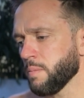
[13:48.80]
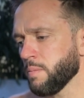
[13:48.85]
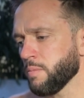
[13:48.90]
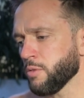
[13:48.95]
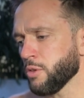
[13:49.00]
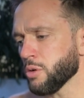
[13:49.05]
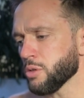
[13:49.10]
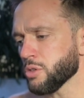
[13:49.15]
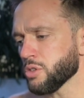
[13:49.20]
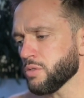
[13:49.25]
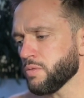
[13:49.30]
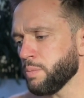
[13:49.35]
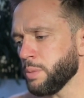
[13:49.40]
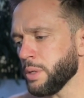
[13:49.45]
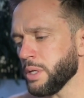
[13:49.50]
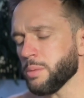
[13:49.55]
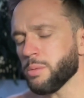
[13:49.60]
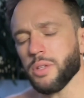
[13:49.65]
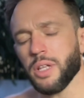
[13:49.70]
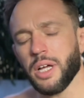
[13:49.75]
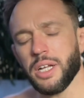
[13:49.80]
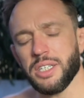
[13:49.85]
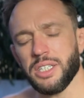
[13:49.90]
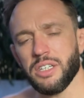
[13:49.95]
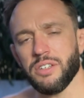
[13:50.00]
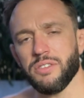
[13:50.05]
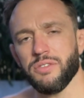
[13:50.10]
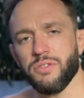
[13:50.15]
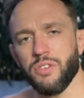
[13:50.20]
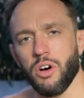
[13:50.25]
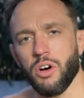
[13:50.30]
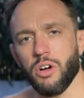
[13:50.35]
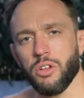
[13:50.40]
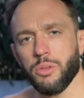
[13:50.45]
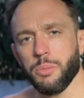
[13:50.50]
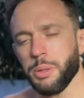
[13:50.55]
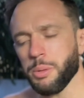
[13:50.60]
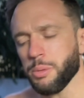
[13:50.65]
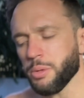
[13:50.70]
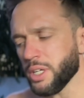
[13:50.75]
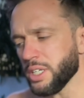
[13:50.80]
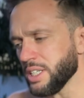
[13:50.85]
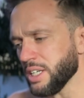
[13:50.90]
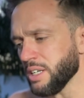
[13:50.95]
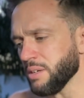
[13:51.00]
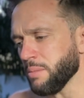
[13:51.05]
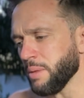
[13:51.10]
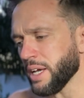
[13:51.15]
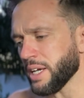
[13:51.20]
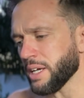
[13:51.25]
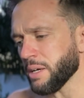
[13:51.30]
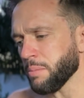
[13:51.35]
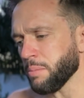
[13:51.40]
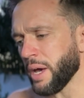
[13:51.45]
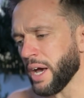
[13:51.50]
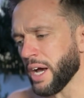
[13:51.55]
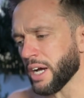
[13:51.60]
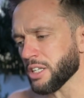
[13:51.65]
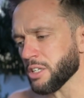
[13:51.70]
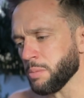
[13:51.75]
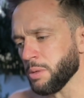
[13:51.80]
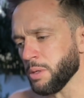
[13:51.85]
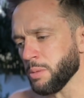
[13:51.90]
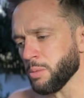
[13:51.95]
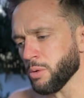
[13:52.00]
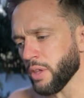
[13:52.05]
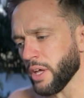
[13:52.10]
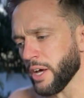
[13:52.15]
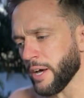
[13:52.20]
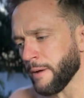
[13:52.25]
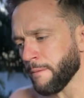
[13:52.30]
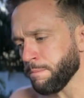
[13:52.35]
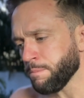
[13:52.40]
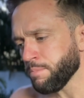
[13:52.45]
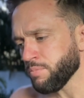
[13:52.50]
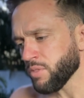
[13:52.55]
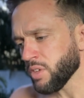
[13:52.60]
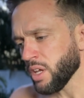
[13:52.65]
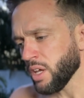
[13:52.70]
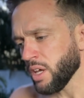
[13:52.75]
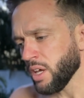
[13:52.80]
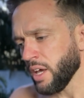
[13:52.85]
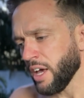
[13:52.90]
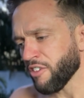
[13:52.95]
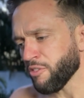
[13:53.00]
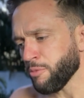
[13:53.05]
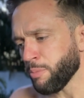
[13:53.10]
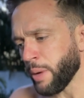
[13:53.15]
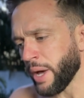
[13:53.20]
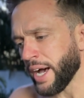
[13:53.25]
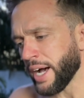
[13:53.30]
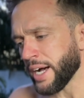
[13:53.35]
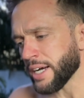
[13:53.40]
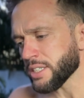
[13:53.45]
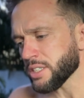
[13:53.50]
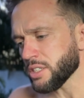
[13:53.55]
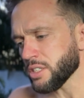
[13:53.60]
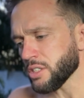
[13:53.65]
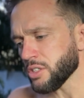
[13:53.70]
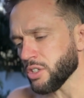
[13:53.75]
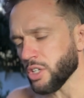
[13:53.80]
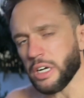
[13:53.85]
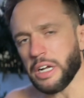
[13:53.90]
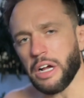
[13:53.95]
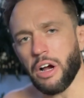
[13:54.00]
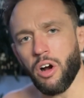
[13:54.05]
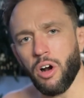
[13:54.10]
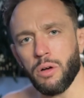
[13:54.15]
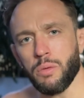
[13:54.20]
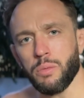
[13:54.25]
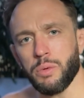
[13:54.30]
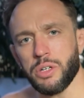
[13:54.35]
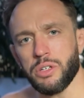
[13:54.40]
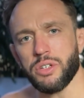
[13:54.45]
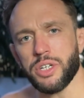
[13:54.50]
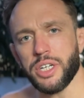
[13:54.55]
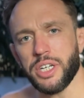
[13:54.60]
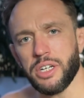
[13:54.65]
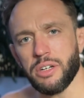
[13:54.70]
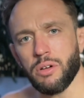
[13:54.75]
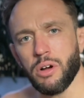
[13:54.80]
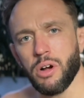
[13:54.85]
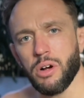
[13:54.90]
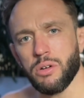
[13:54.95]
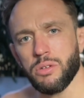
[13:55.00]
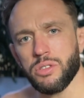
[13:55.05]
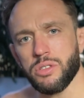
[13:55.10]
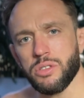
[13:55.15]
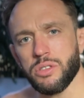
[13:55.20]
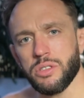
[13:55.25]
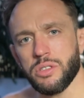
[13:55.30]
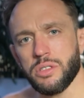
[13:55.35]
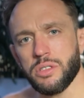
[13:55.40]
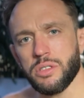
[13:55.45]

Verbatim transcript: those people that did fall, the people that didn't make it back, the people that have passed, they are real heroes.